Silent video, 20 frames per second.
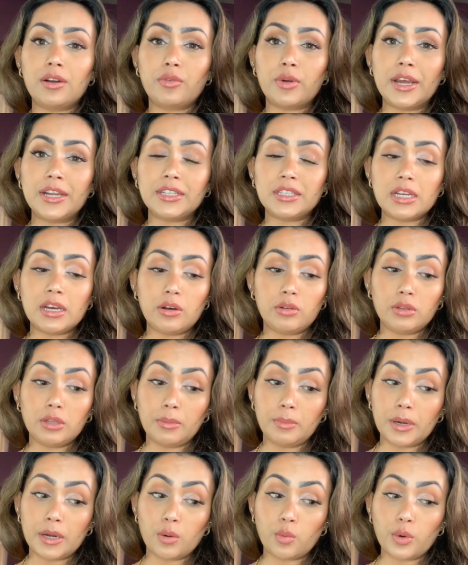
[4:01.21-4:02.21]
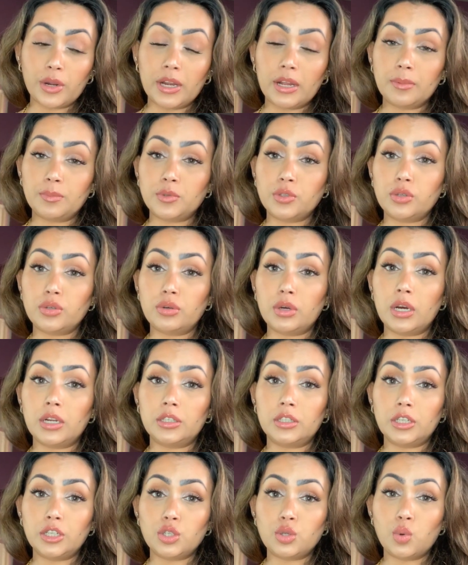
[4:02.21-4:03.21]
Right now La Mer went up to
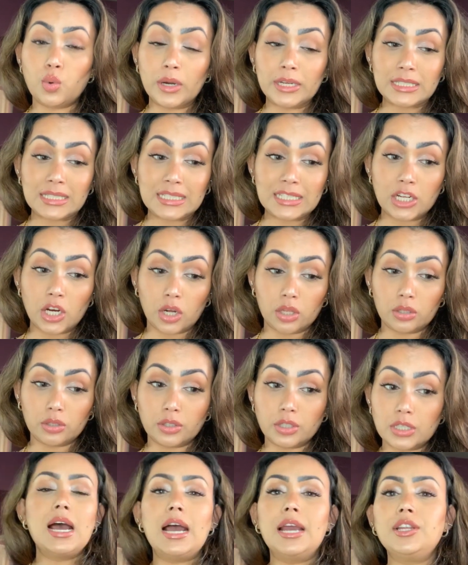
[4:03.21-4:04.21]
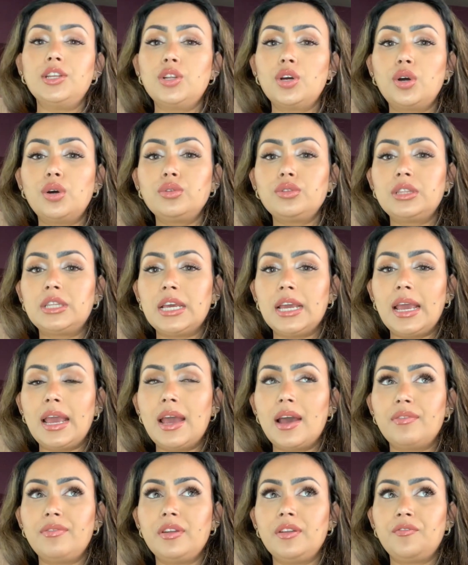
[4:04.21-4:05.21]
$120. I know they
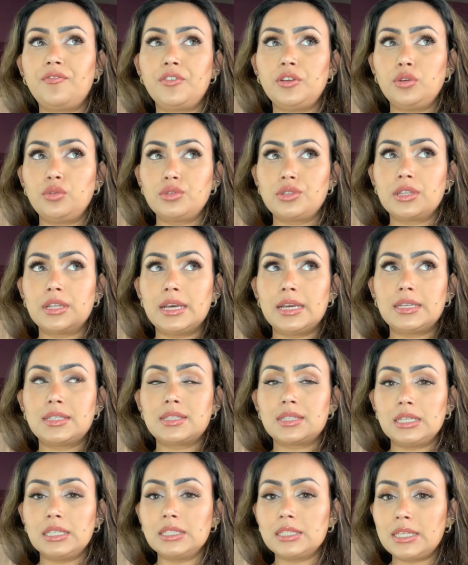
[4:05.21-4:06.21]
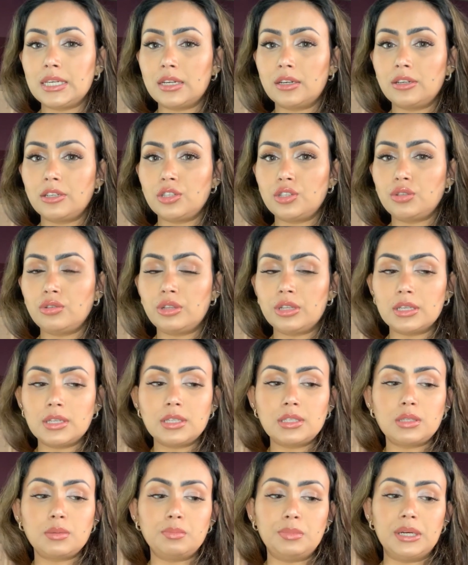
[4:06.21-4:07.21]
have infused like skincare into
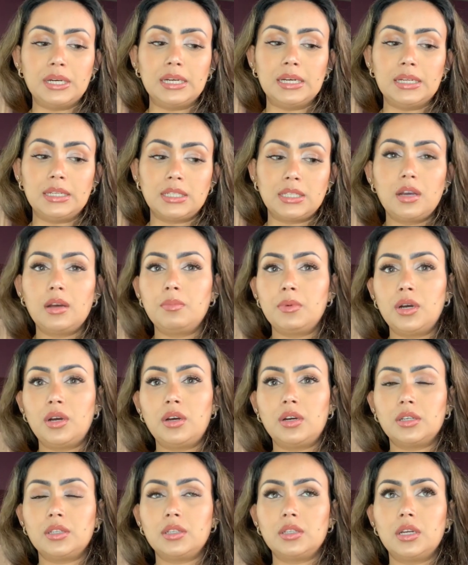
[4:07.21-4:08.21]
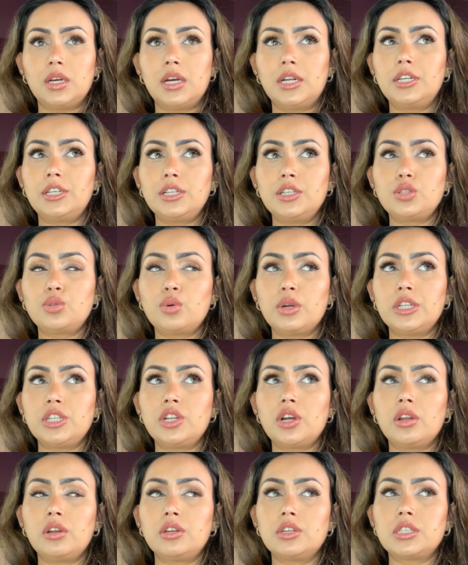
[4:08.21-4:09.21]
this, but come on,
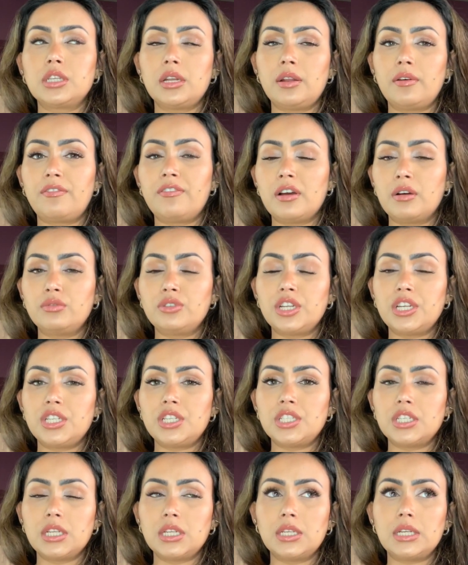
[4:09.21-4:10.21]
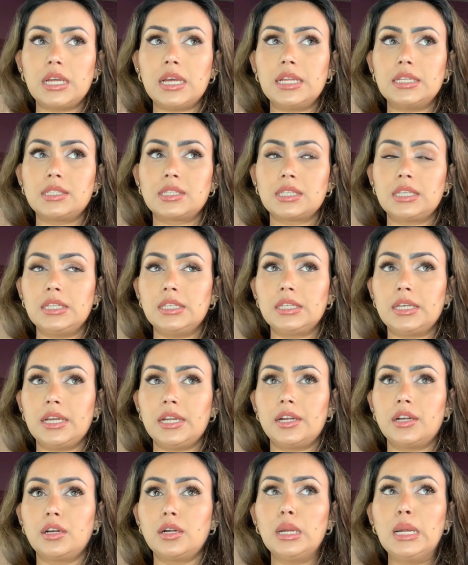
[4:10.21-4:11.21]
$120 in a foundation and
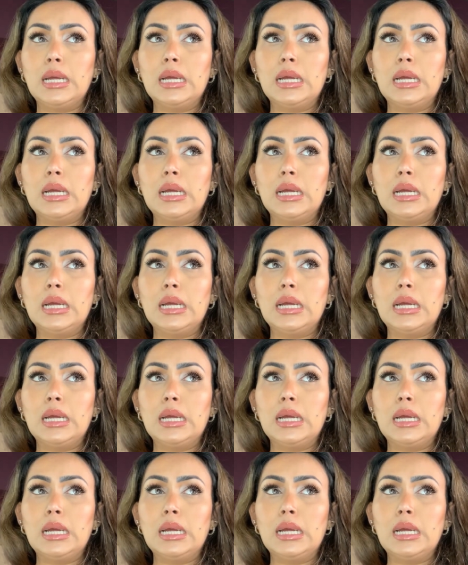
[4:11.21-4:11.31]
skincare.